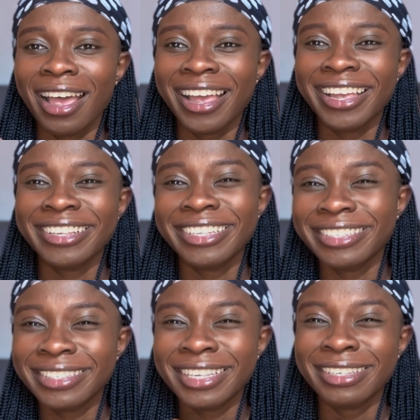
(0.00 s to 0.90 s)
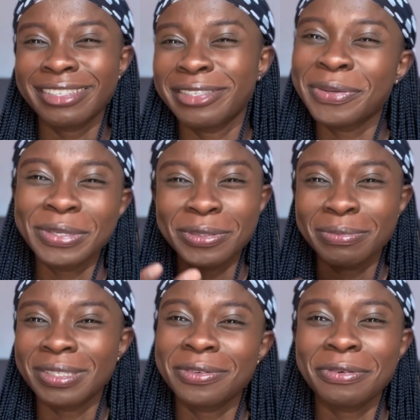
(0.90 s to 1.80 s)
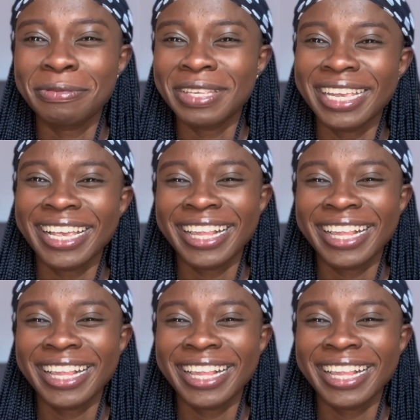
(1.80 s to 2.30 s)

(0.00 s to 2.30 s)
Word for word: and these days it's going to be screaming